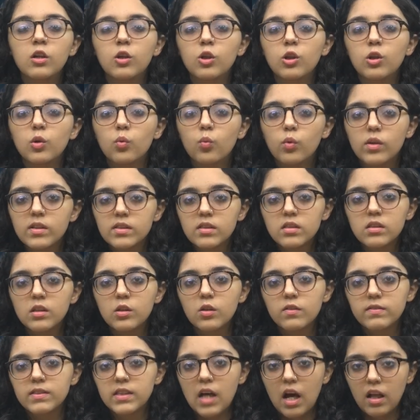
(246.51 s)

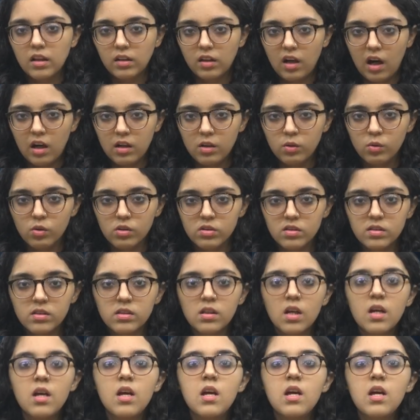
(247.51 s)
University of San Carlos.